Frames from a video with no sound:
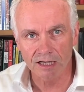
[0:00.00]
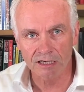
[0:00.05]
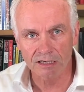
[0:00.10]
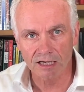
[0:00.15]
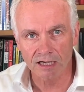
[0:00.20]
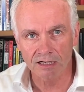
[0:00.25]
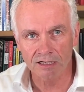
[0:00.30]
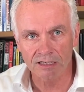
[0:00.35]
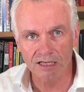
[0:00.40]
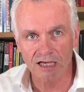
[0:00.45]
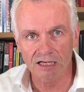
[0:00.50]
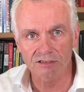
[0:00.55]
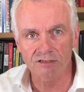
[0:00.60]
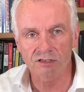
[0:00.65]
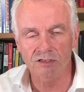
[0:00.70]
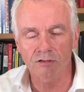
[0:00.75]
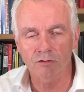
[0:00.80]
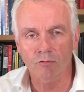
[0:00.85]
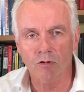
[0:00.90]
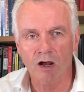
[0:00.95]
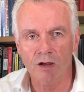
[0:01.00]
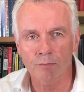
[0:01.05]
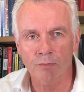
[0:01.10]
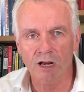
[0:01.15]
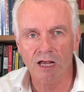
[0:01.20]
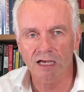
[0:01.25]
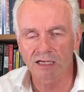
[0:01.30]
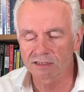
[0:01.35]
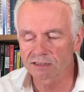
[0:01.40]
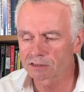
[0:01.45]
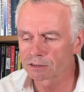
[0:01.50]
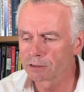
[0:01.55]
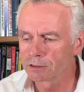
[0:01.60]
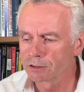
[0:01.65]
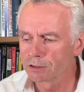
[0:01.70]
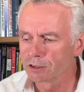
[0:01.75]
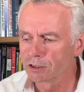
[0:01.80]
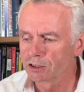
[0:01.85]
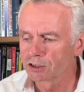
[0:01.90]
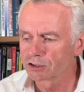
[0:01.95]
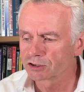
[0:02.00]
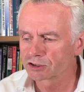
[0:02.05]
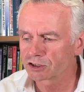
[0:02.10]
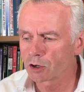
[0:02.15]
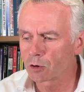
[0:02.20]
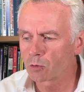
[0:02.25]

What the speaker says: going to get to the right place. So